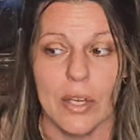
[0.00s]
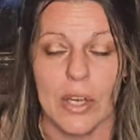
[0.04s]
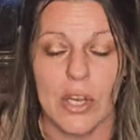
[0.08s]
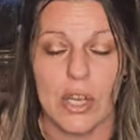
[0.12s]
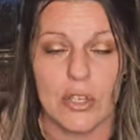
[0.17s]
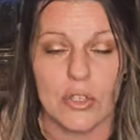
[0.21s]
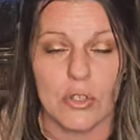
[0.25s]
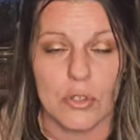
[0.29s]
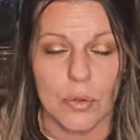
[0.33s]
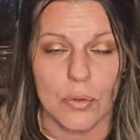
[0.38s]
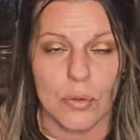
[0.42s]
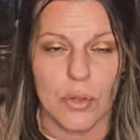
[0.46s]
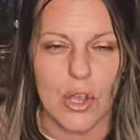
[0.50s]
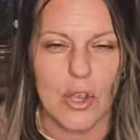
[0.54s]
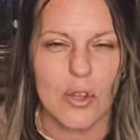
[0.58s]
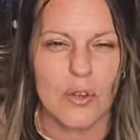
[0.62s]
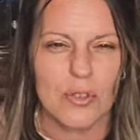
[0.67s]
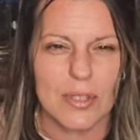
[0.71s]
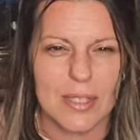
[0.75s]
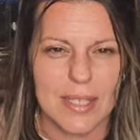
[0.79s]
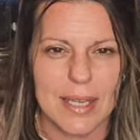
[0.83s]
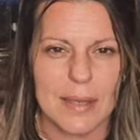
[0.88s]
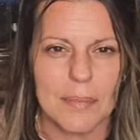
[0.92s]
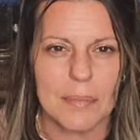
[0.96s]
So those
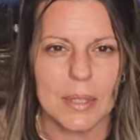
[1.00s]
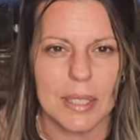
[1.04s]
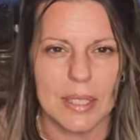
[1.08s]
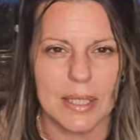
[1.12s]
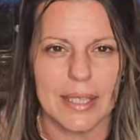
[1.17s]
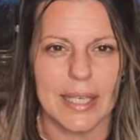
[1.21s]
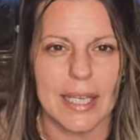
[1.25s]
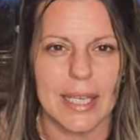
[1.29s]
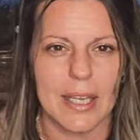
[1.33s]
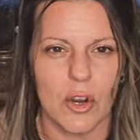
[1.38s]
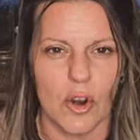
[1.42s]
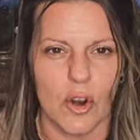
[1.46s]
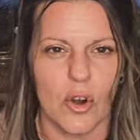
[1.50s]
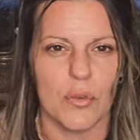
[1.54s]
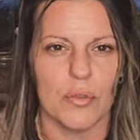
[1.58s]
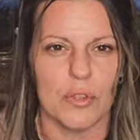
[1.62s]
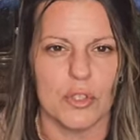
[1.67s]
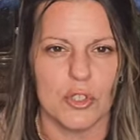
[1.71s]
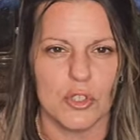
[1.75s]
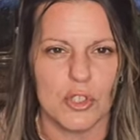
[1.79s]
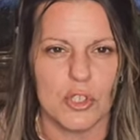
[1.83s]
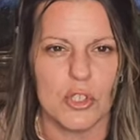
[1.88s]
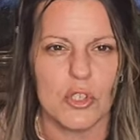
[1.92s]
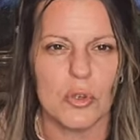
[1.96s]
typically are the
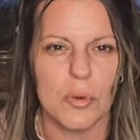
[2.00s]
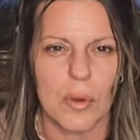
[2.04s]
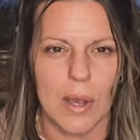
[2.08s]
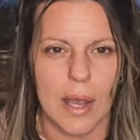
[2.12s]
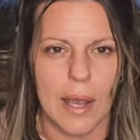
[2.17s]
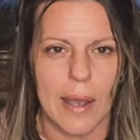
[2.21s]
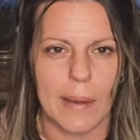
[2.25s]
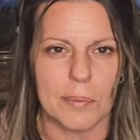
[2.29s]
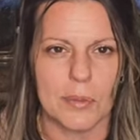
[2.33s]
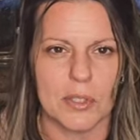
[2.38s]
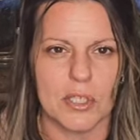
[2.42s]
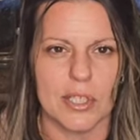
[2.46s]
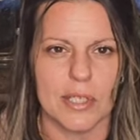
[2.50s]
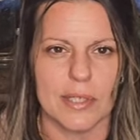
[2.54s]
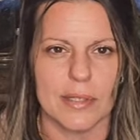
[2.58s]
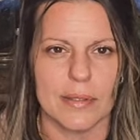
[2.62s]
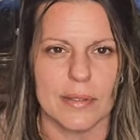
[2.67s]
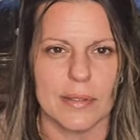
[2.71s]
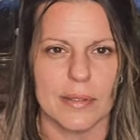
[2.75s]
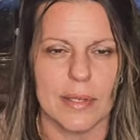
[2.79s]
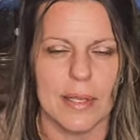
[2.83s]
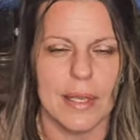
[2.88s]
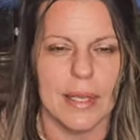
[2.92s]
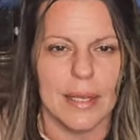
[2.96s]
two
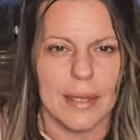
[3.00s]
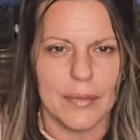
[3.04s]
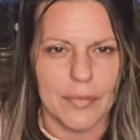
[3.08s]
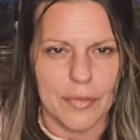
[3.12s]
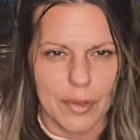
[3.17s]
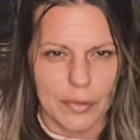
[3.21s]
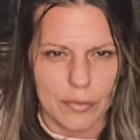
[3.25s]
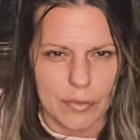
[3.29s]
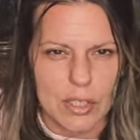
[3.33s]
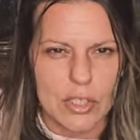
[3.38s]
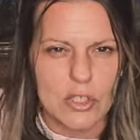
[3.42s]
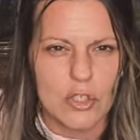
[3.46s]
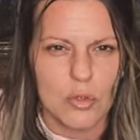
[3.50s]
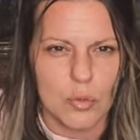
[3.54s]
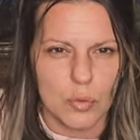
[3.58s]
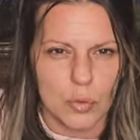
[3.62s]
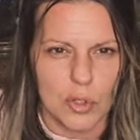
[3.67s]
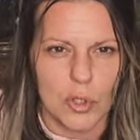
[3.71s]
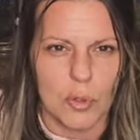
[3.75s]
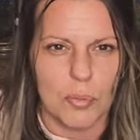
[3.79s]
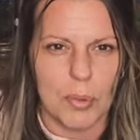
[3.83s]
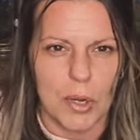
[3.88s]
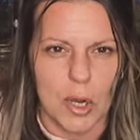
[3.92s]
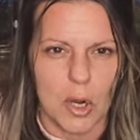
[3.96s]
options that this
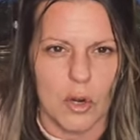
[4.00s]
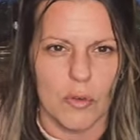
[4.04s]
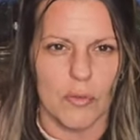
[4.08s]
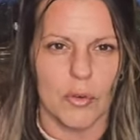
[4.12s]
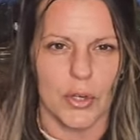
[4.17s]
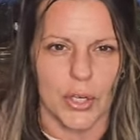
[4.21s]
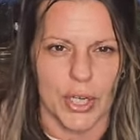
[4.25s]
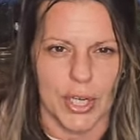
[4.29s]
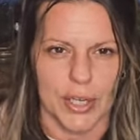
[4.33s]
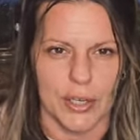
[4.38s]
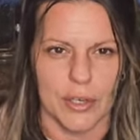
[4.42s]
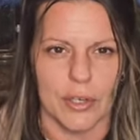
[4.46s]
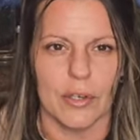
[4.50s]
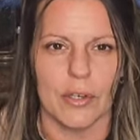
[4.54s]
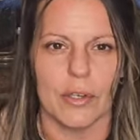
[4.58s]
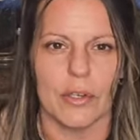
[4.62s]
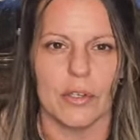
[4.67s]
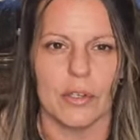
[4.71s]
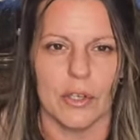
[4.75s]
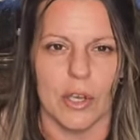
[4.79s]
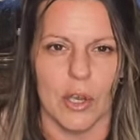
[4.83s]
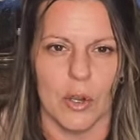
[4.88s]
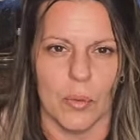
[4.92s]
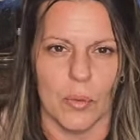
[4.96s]
group over here
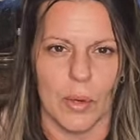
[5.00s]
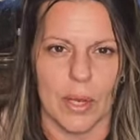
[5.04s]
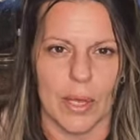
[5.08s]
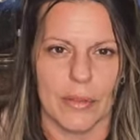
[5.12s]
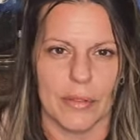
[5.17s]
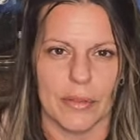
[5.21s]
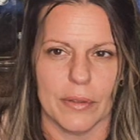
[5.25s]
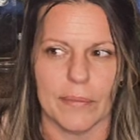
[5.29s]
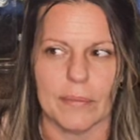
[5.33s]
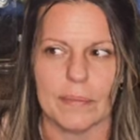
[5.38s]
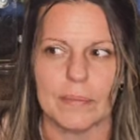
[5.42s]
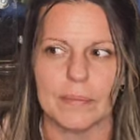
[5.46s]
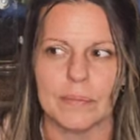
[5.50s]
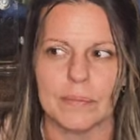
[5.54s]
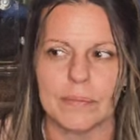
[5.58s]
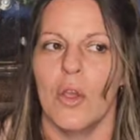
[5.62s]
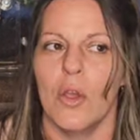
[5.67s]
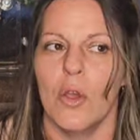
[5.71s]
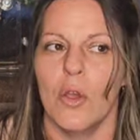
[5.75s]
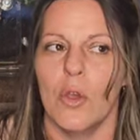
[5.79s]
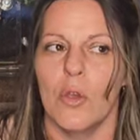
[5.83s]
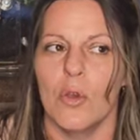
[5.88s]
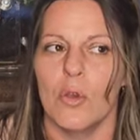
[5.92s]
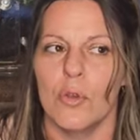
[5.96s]
go with.
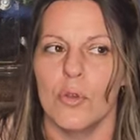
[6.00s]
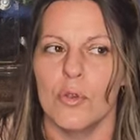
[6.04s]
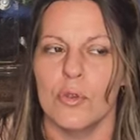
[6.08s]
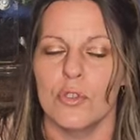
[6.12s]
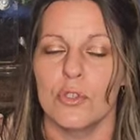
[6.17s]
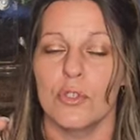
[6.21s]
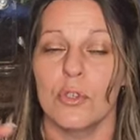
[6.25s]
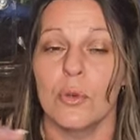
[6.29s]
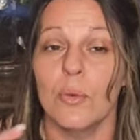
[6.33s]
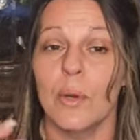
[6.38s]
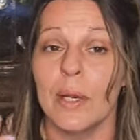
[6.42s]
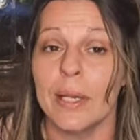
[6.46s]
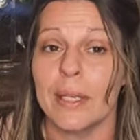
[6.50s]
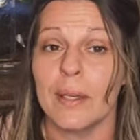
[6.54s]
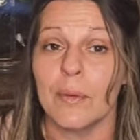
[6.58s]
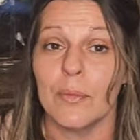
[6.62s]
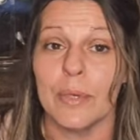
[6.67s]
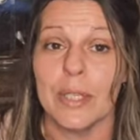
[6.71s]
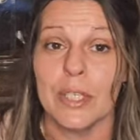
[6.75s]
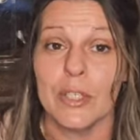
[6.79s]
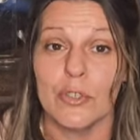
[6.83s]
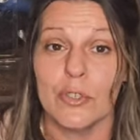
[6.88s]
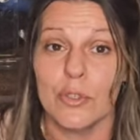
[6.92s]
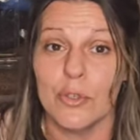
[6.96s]
So what can we
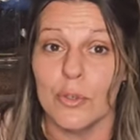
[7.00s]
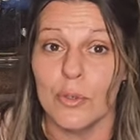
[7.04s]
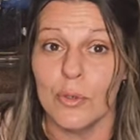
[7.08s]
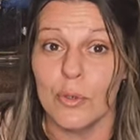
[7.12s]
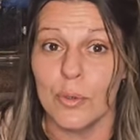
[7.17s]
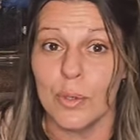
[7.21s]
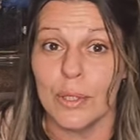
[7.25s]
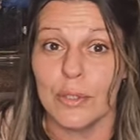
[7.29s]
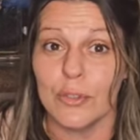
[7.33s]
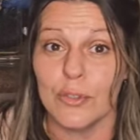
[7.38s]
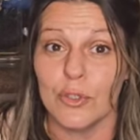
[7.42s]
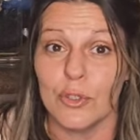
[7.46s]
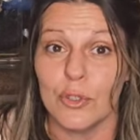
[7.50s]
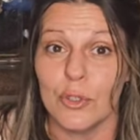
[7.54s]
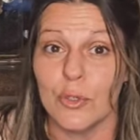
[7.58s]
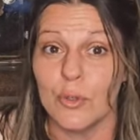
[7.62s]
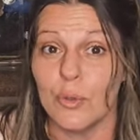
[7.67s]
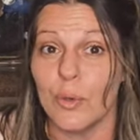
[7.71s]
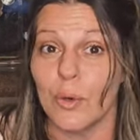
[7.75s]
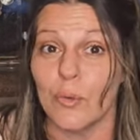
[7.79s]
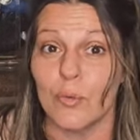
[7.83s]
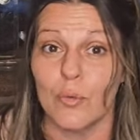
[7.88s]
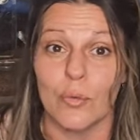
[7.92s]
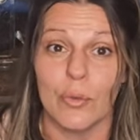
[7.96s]
do
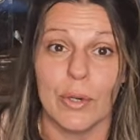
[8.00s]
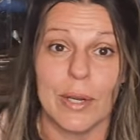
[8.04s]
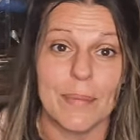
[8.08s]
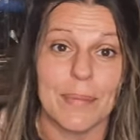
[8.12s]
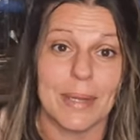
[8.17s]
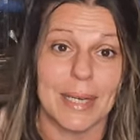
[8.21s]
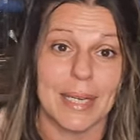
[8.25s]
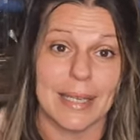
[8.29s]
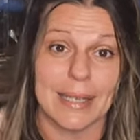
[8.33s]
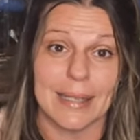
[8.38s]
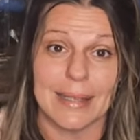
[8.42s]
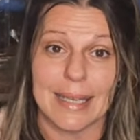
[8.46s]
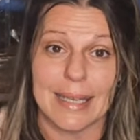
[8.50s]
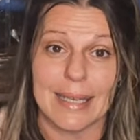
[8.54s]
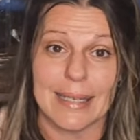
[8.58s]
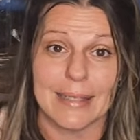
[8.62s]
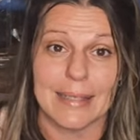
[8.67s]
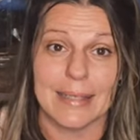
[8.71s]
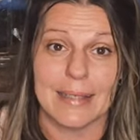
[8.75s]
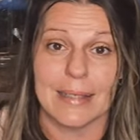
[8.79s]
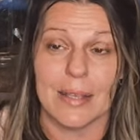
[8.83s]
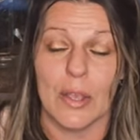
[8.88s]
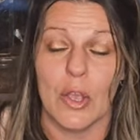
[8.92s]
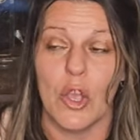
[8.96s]
to remedy
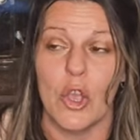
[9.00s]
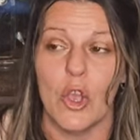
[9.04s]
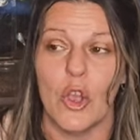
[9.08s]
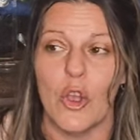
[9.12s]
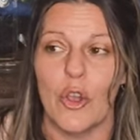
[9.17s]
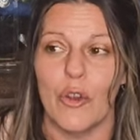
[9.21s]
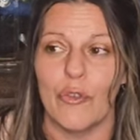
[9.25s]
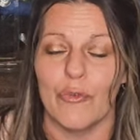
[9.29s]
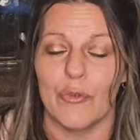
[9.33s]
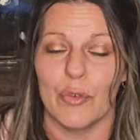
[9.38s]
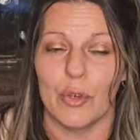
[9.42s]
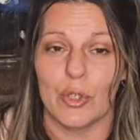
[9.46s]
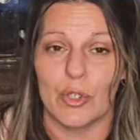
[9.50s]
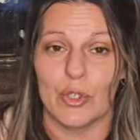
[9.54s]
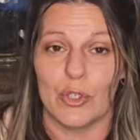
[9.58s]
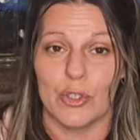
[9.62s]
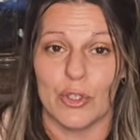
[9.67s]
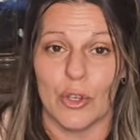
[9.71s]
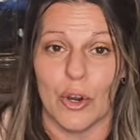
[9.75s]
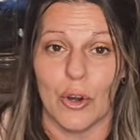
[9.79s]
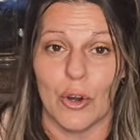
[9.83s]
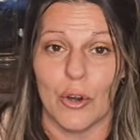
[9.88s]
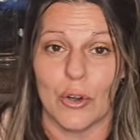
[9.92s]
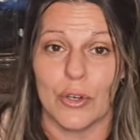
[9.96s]
this? For
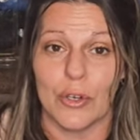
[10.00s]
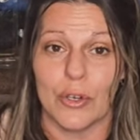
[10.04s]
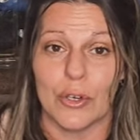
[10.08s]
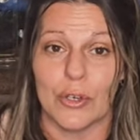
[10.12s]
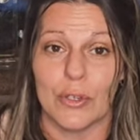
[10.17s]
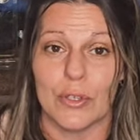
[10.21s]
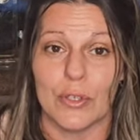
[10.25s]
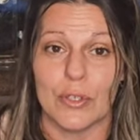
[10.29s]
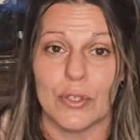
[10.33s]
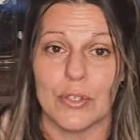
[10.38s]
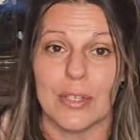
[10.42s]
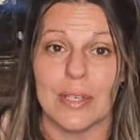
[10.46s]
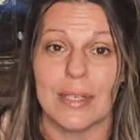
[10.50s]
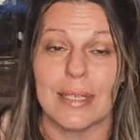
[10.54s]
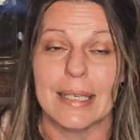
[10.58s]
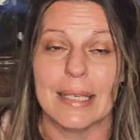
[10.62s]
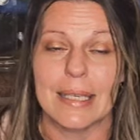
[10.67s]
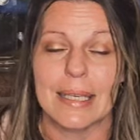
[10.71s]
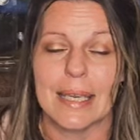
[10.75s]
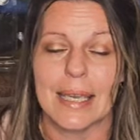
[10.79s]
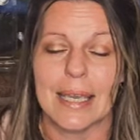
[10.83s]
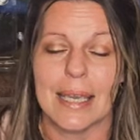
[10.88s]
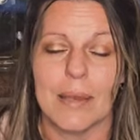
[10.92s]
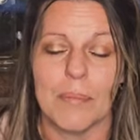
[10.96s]
starters,
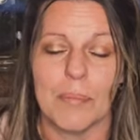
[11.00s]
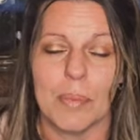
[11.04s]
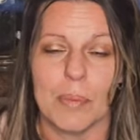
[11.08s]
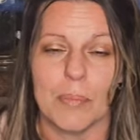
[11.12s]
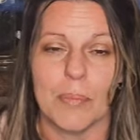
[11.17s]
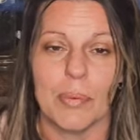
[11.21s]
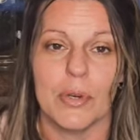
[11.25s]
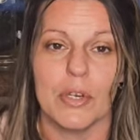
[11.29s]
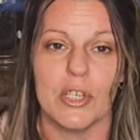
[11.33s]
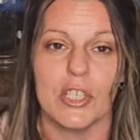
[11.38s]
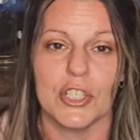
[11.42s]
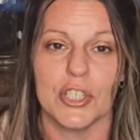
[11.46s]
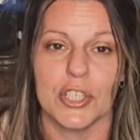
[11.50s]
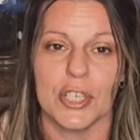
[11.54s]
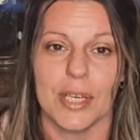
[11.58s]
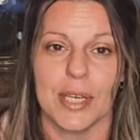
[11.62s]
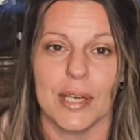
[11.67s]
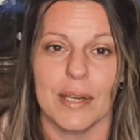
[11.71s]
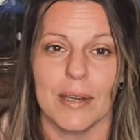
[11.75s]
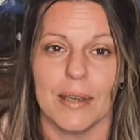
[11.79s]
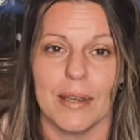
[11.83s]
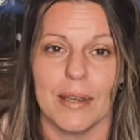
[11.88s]
keep pushing